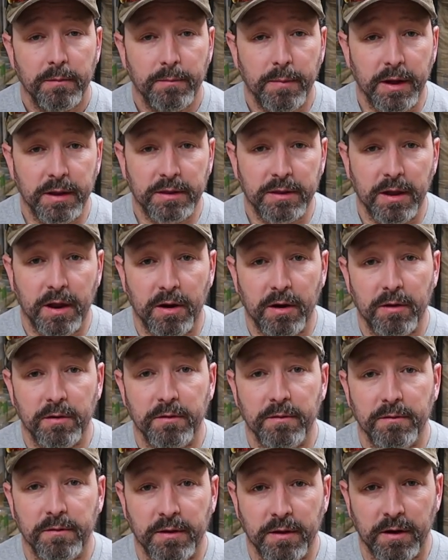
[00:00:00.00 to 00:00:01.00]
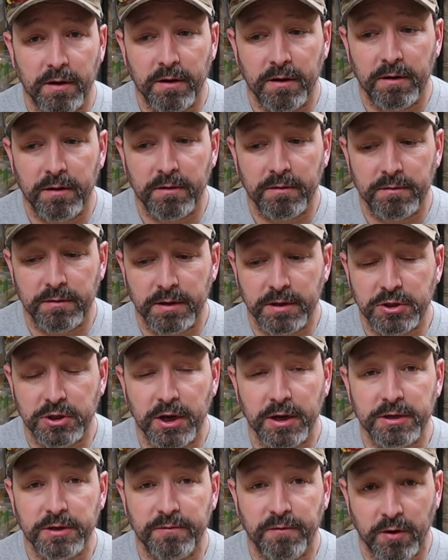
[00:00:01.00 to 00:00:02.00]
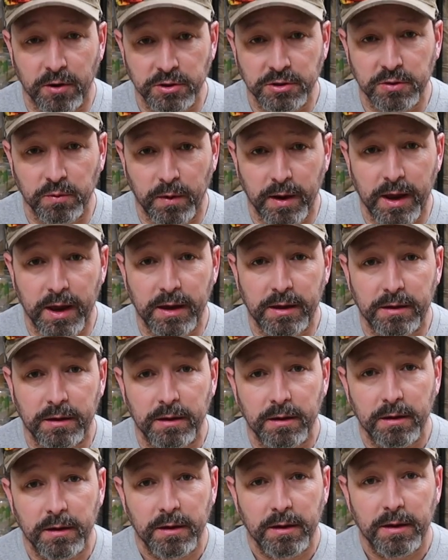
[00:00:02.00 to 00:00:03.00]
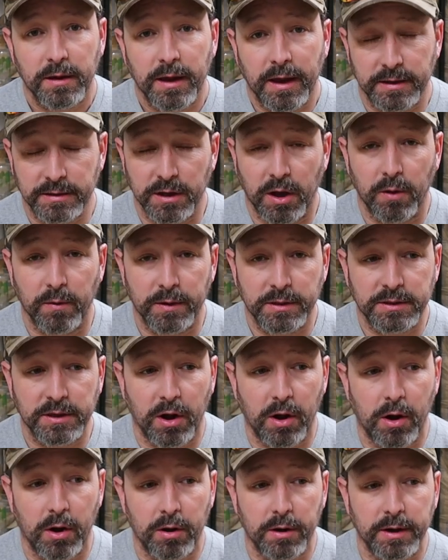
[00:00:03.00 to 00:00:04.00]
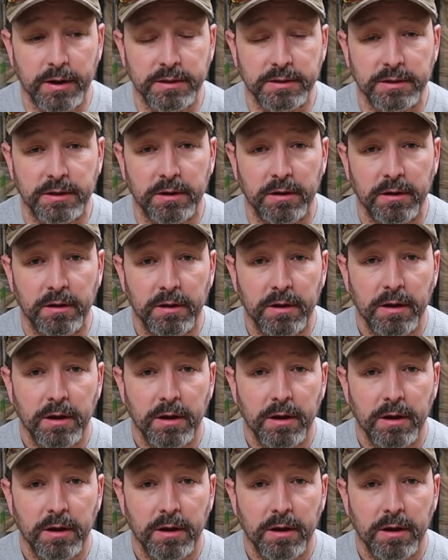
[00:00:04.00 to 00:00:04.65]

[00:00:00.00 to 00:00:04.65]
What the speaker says: but the chick's first week is always the hardest.